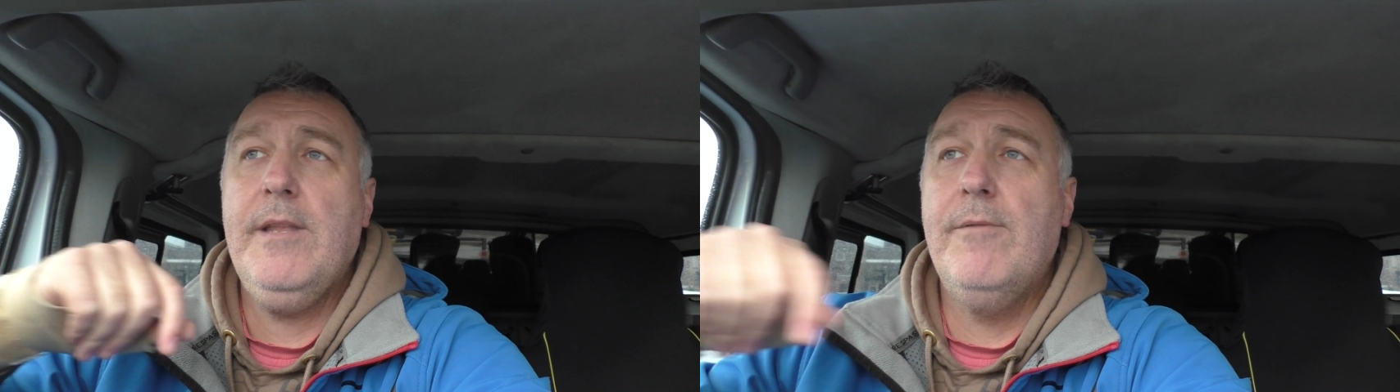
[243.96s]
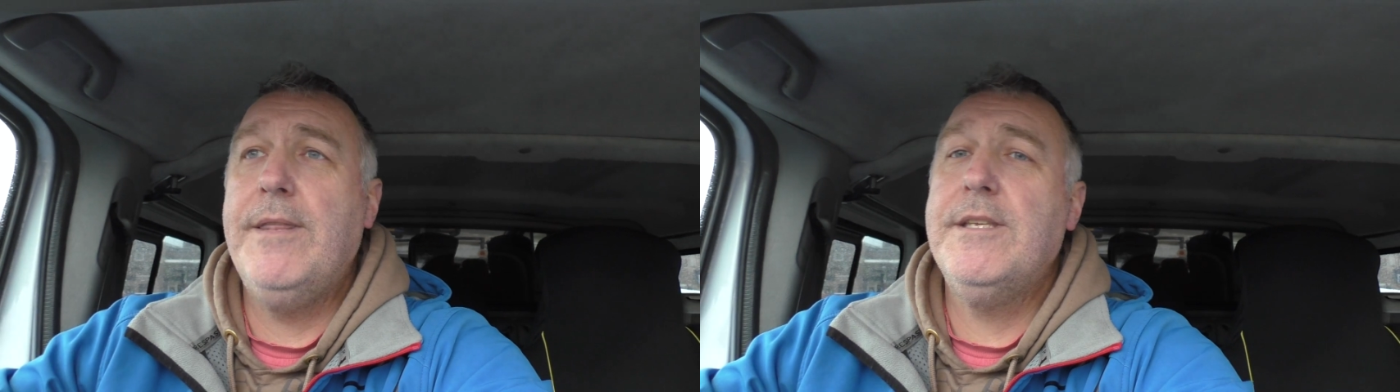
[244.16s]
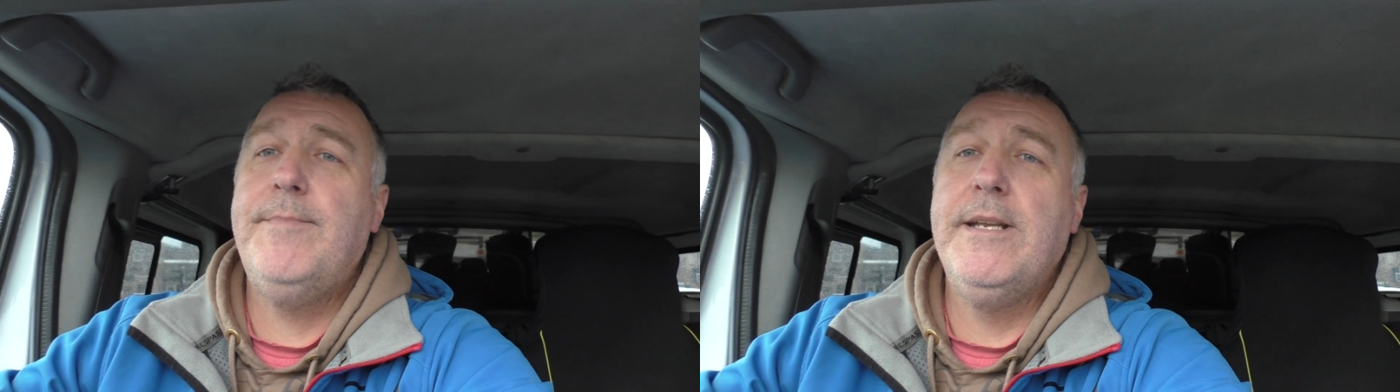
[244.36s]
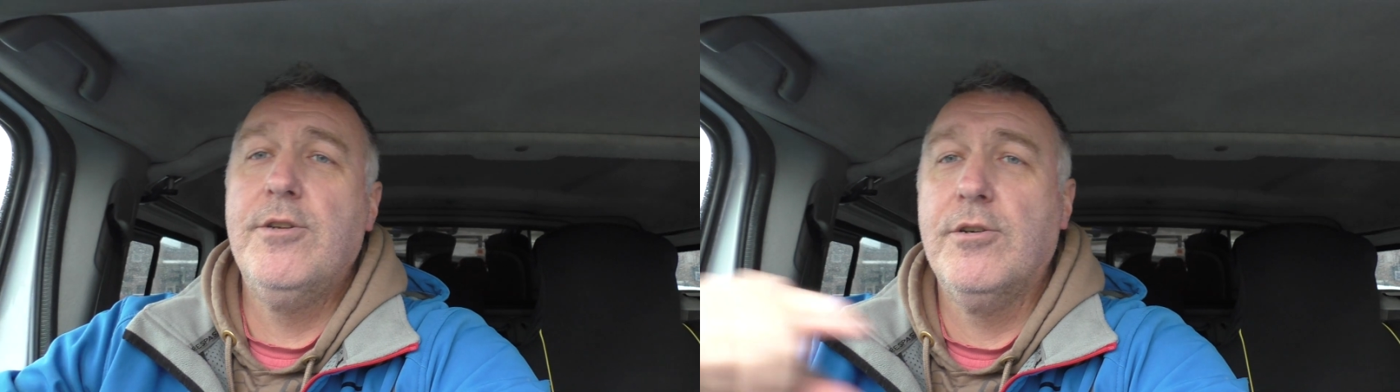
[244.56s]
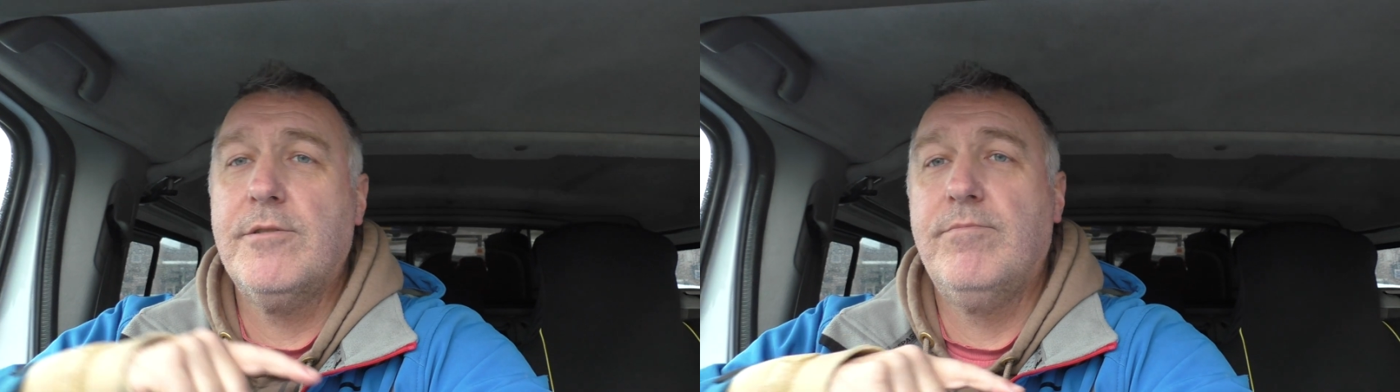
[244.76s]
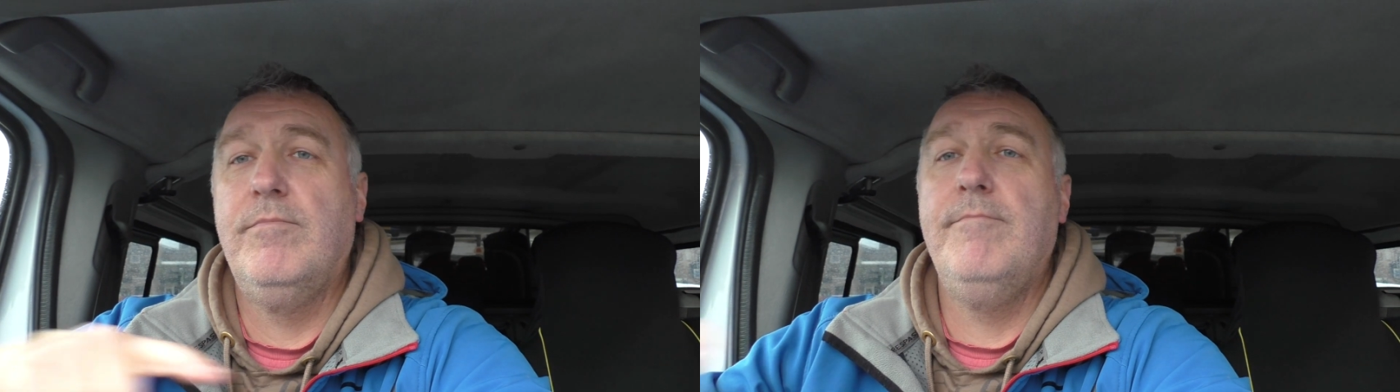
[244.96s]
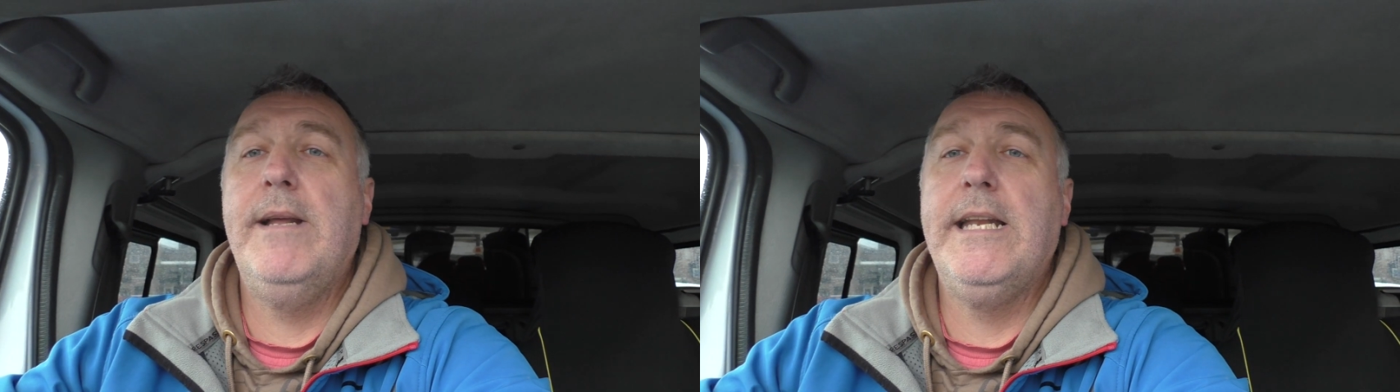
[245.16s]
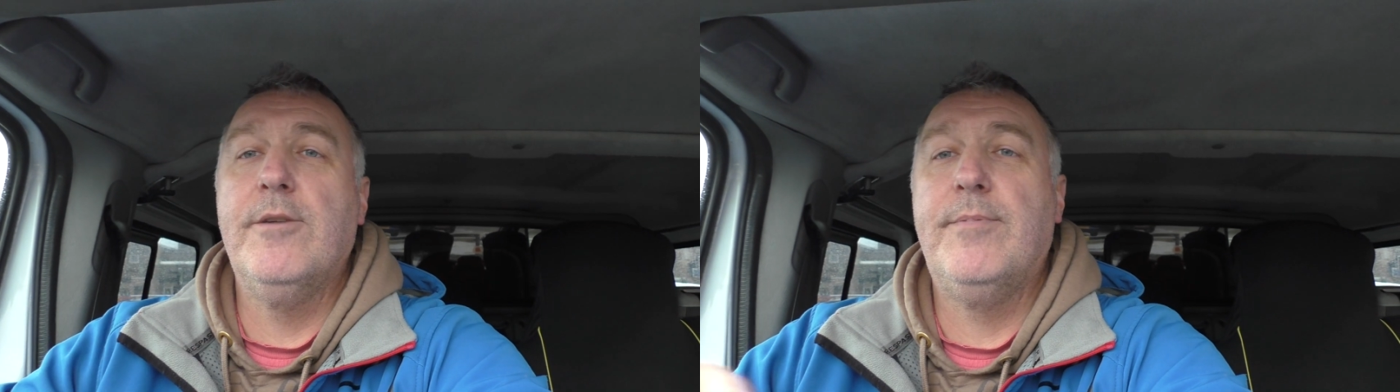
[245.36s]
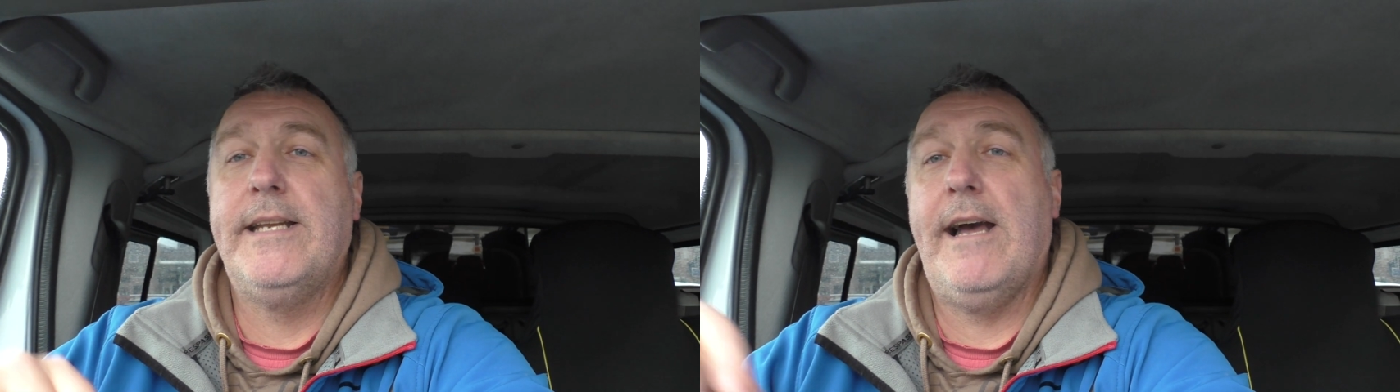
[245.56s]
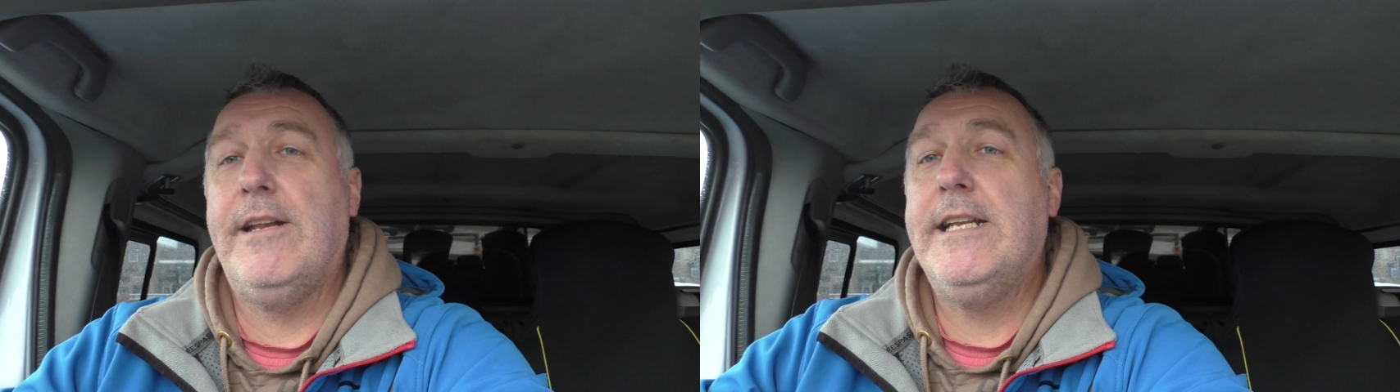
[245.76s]
when there's been ducks milling up
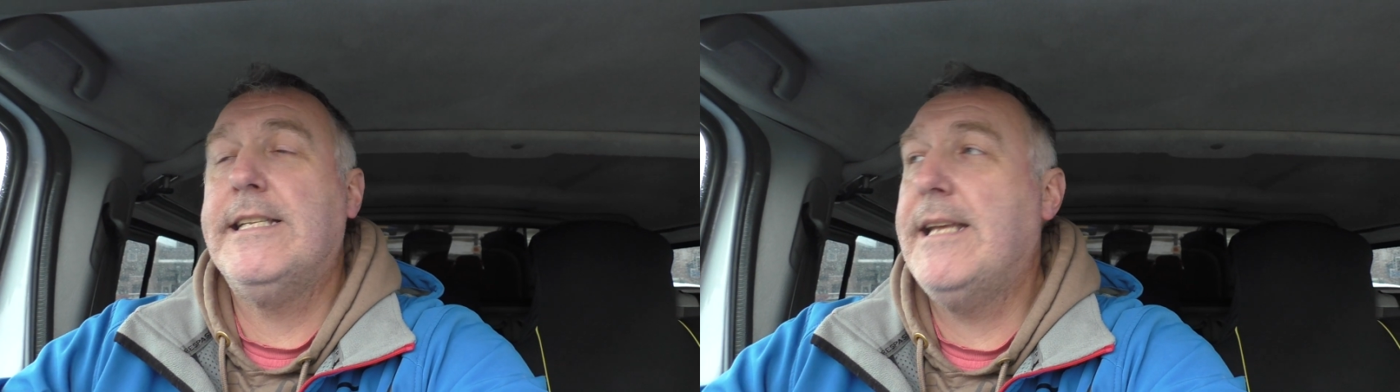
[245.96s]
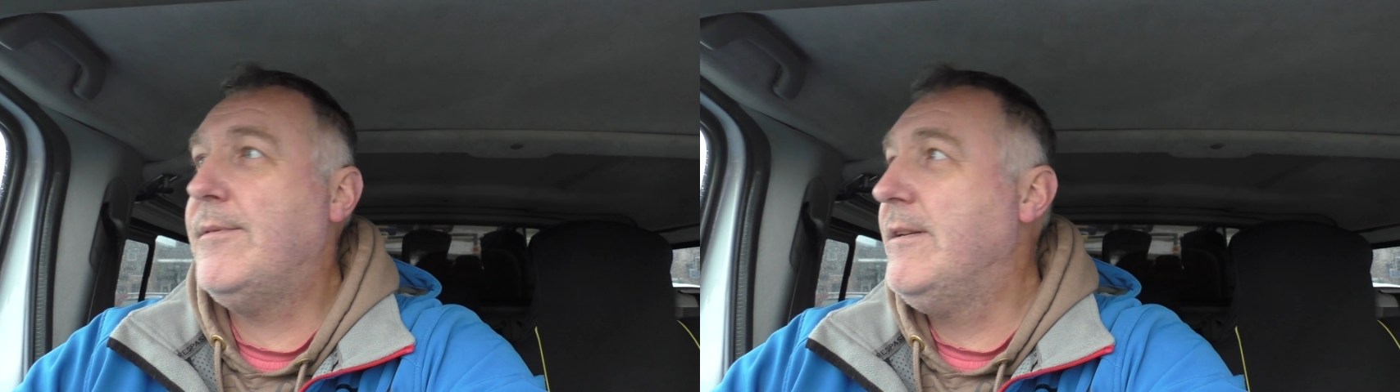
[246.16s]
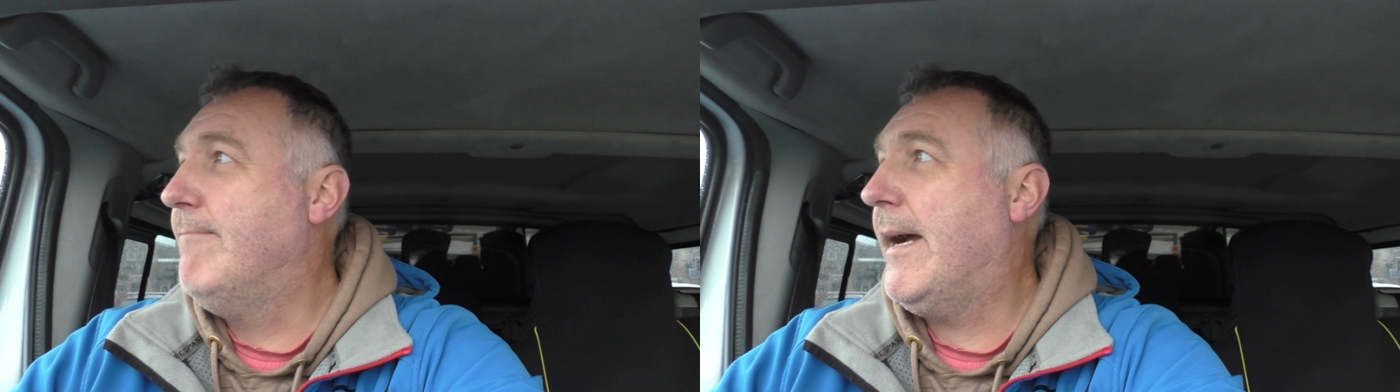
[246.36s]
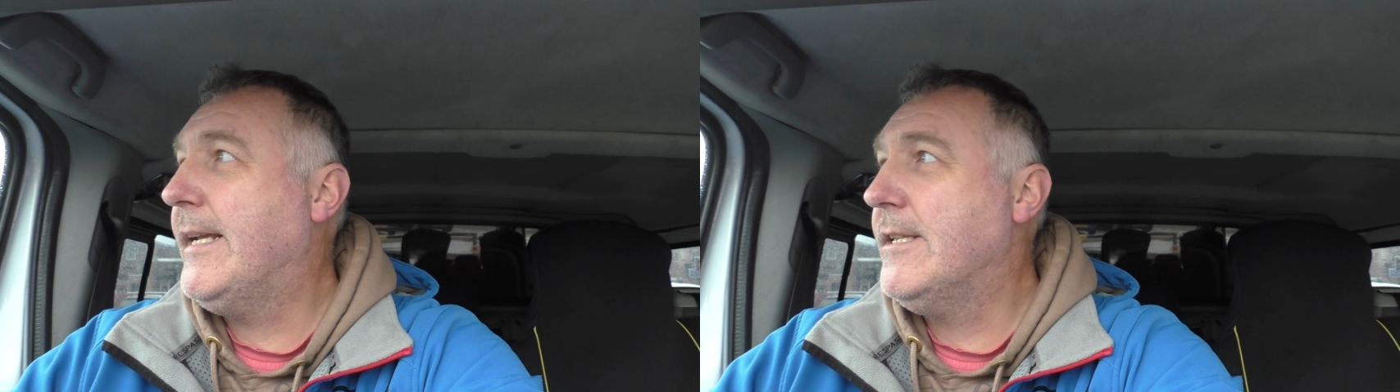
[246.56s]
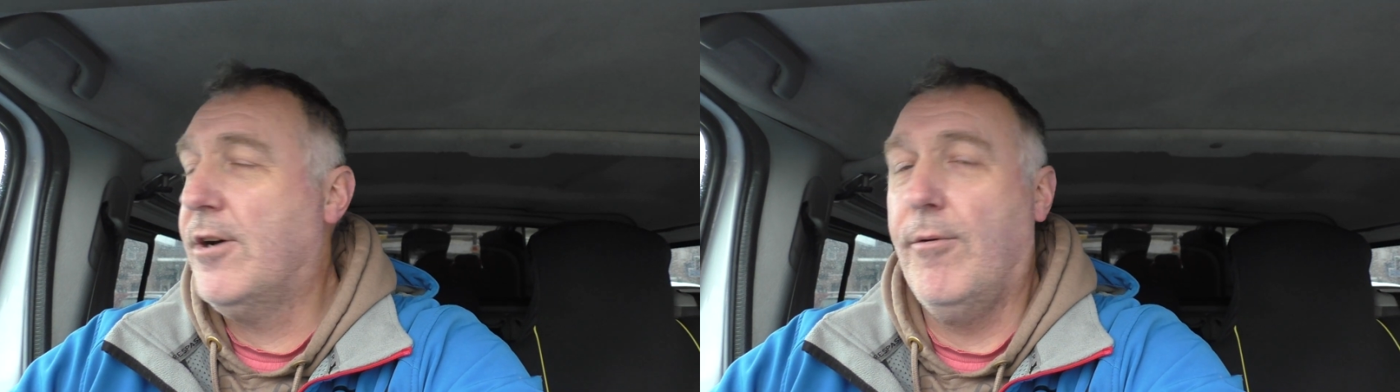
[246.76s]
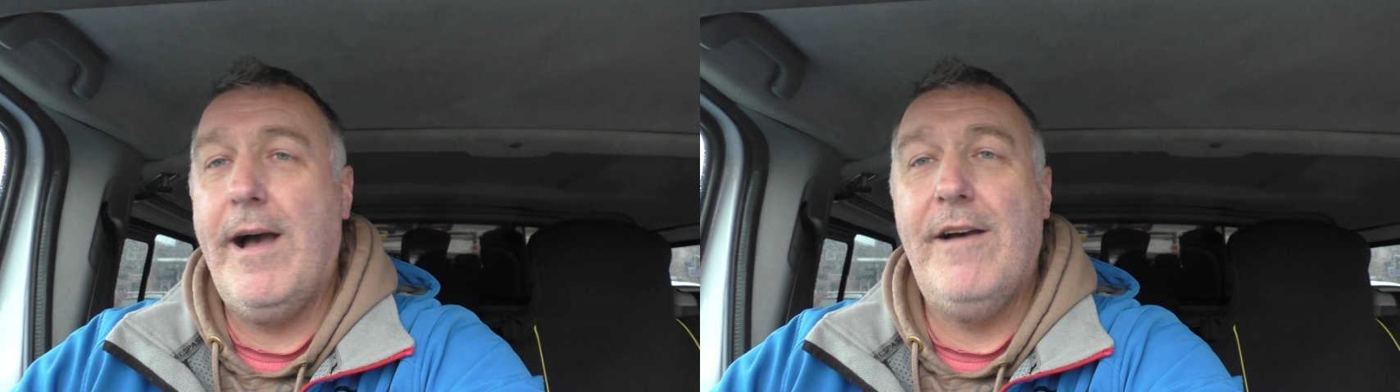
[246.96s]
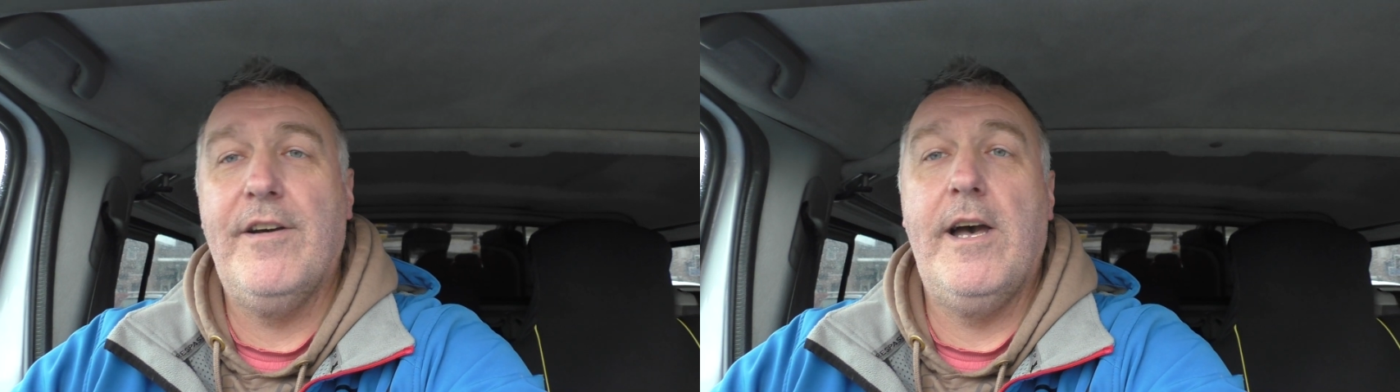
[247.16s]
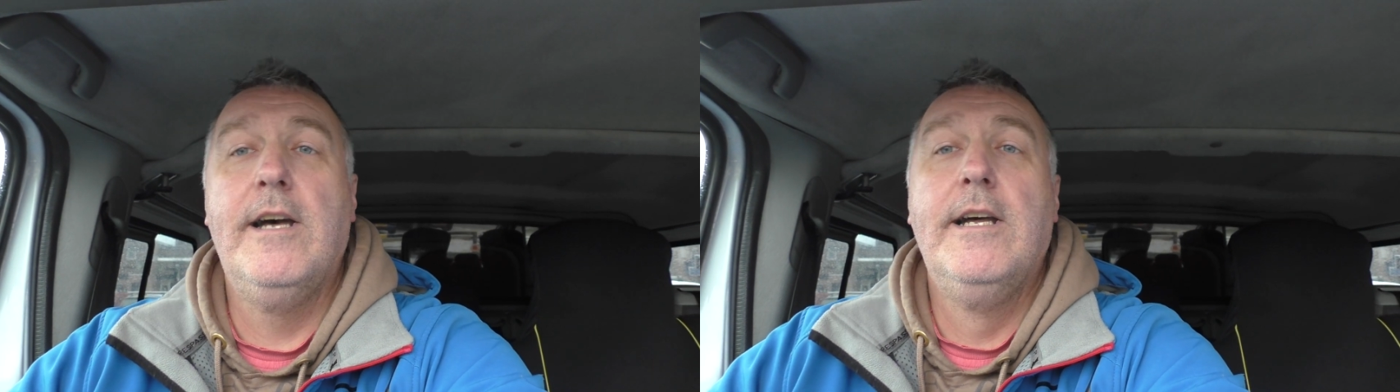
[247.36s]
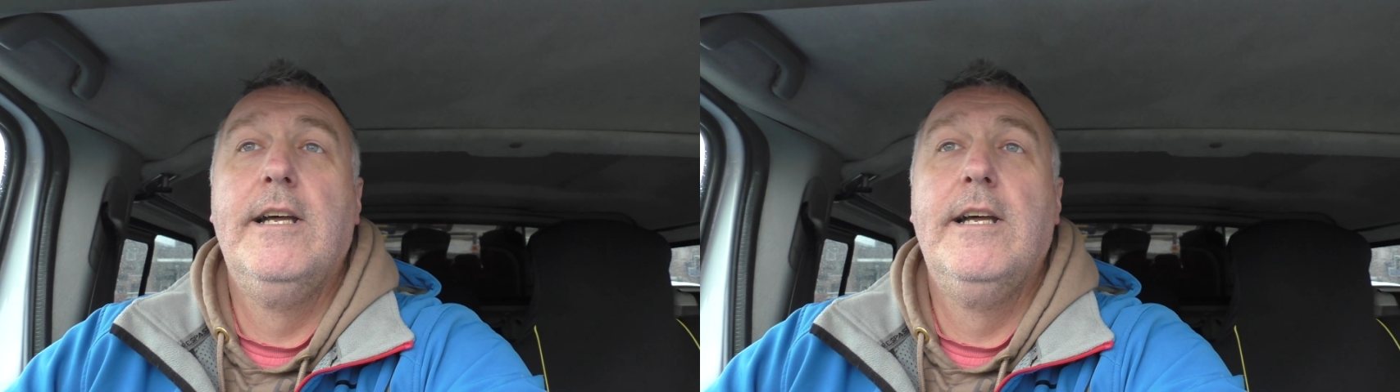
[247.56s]
and down intercepting maggots or whatever,